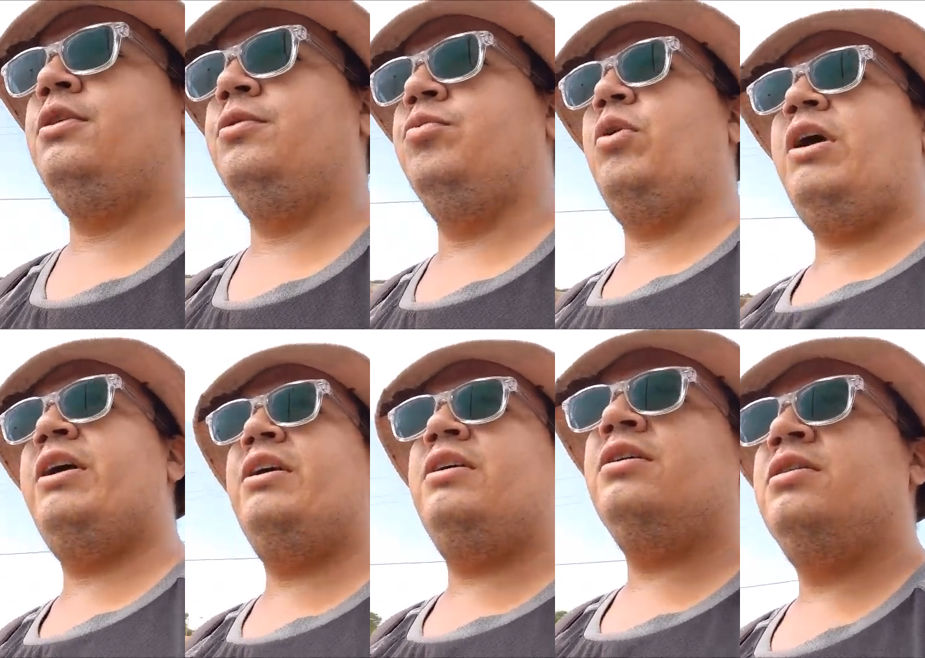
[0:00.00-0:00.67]
the
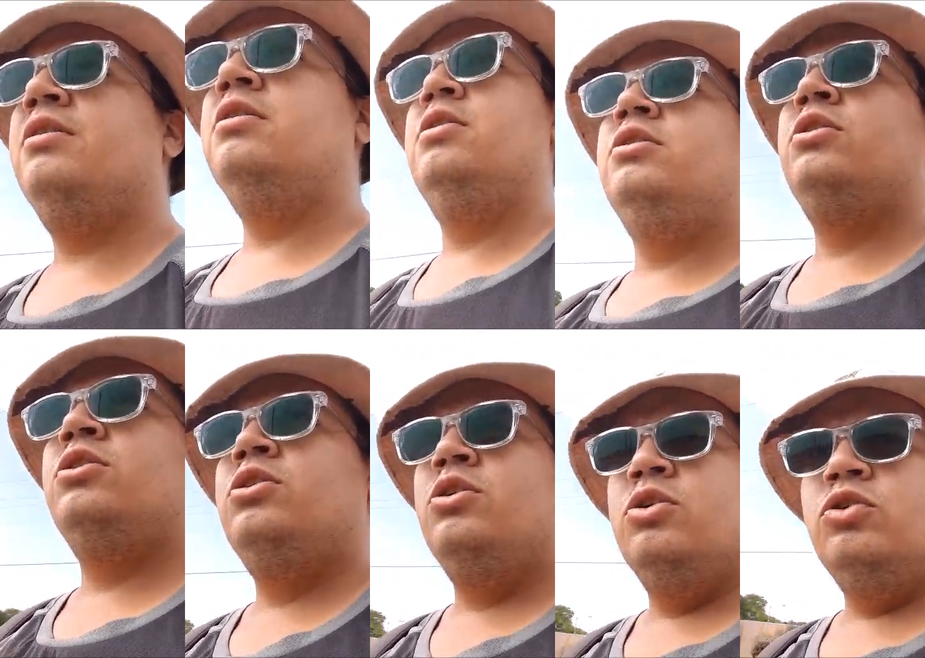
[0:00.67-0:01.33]
right
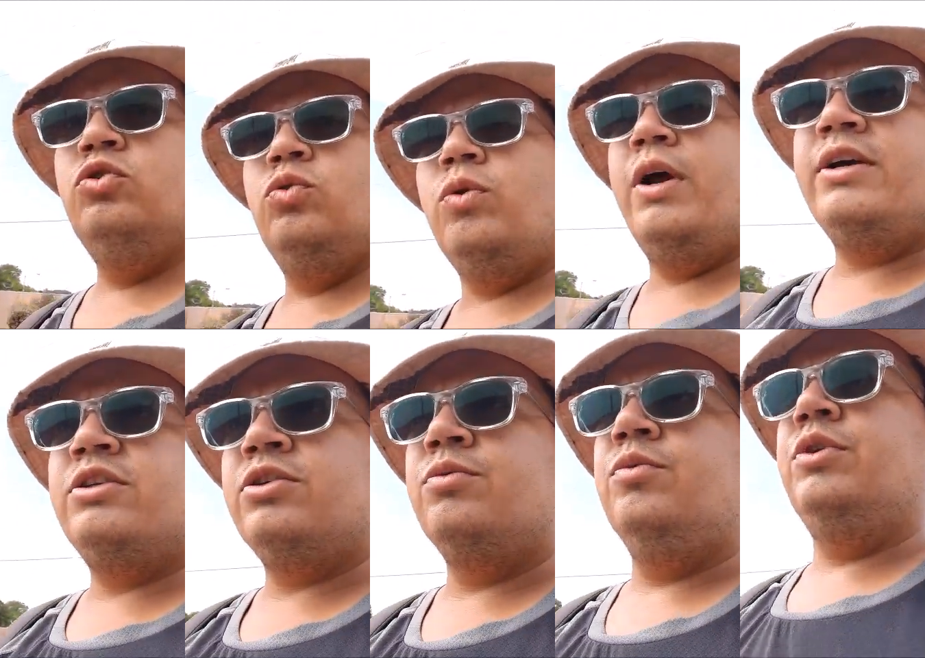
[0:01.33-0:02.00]

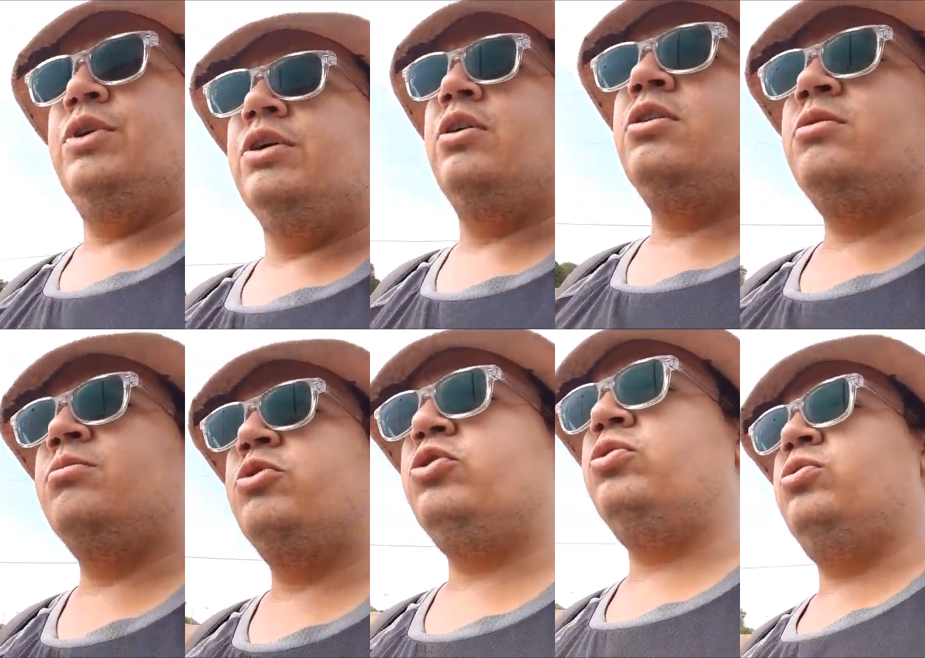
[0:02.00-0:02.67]
direction when it
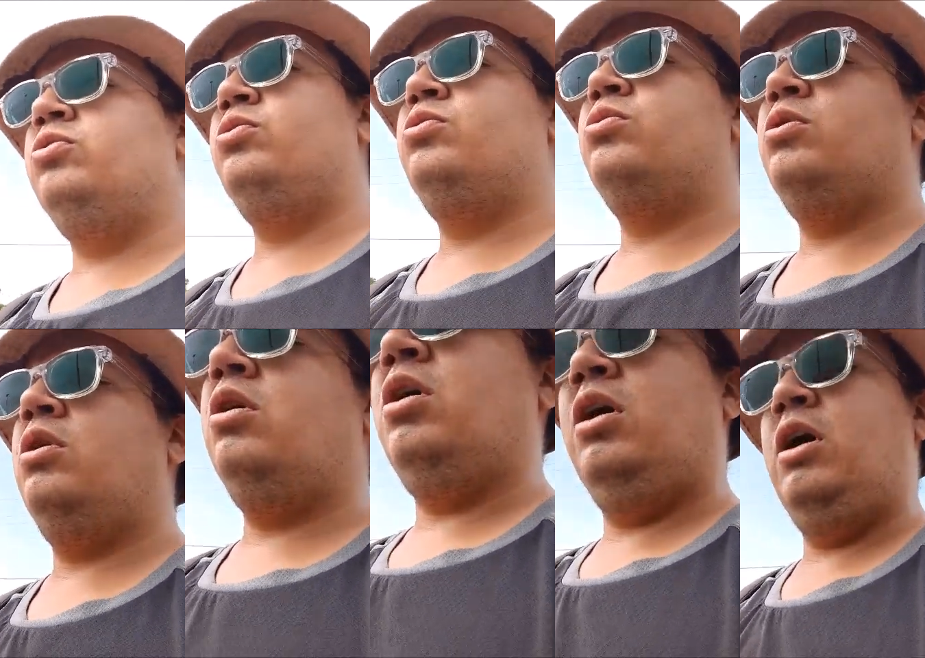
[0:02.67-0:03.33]
comes to
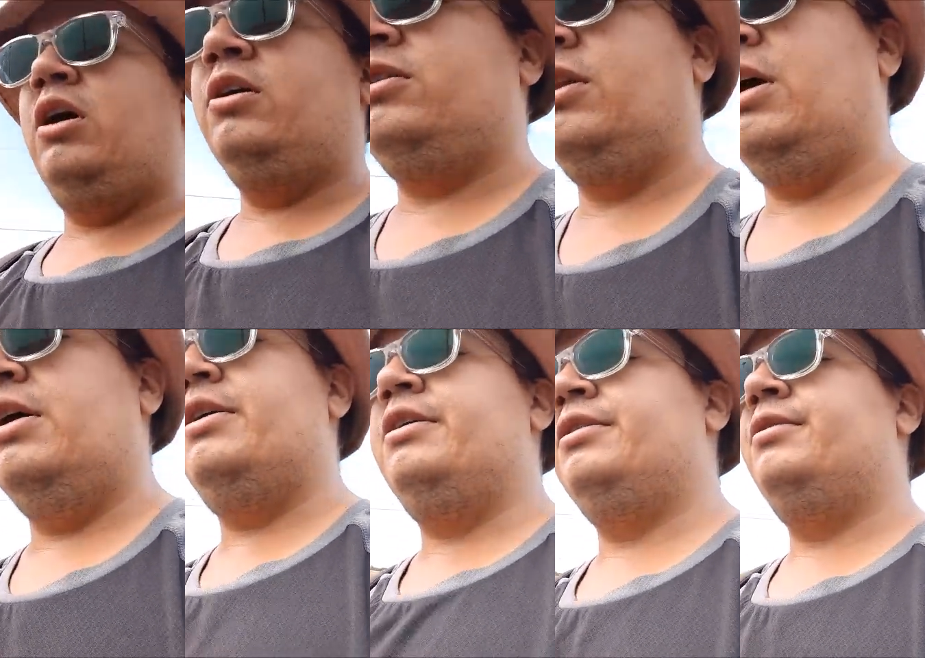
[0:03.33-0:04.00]

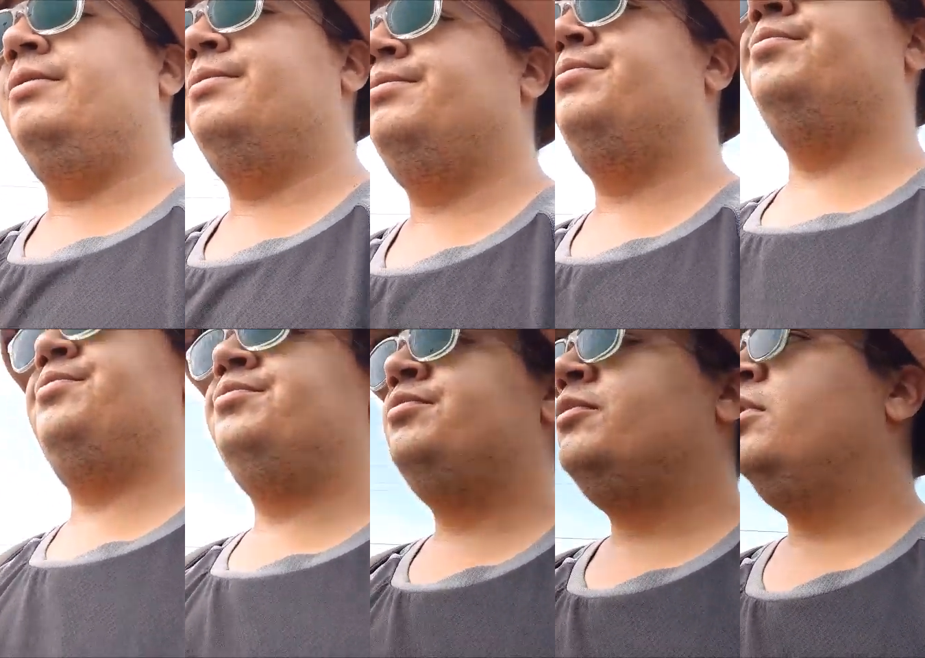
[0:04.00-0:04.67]
online
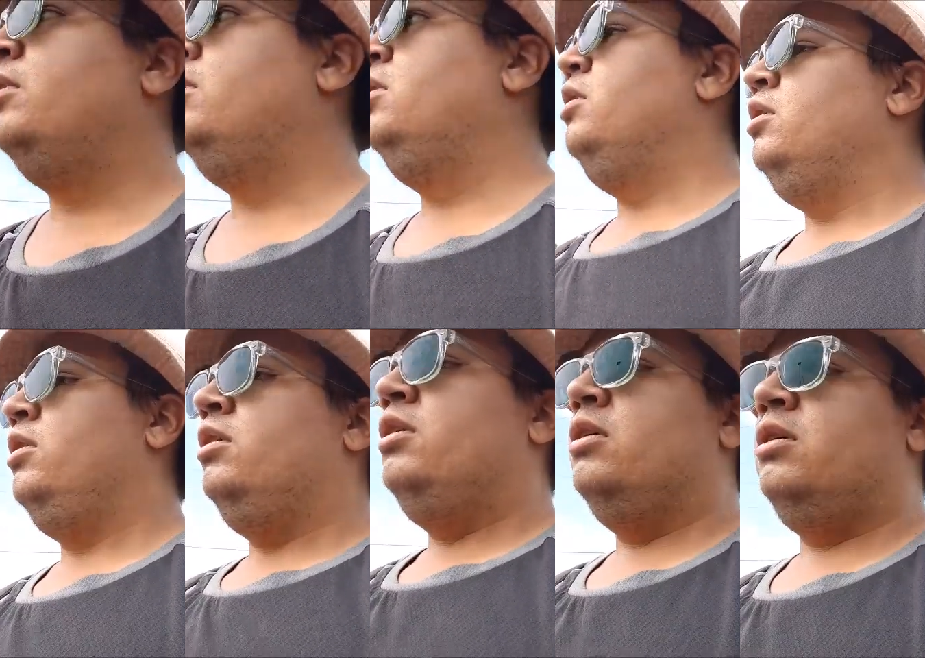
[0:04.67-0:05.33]

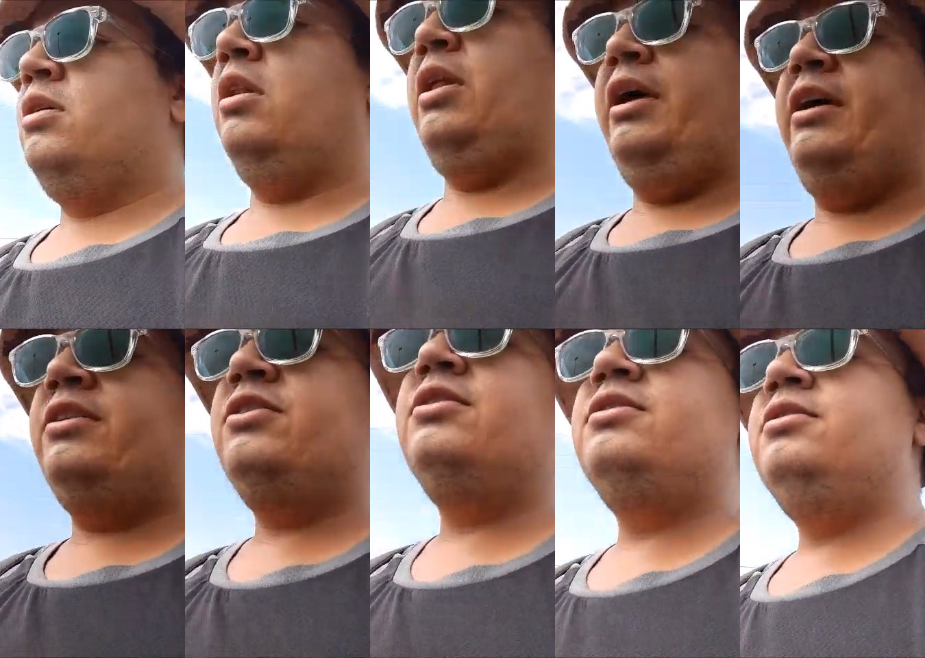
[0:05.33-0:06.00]

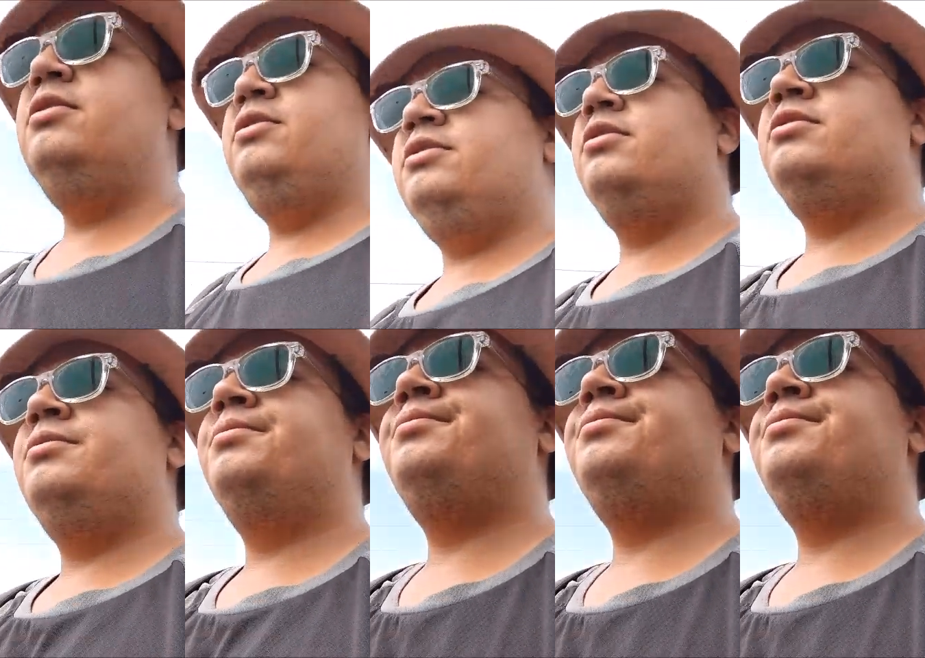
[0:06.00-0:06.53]
classes?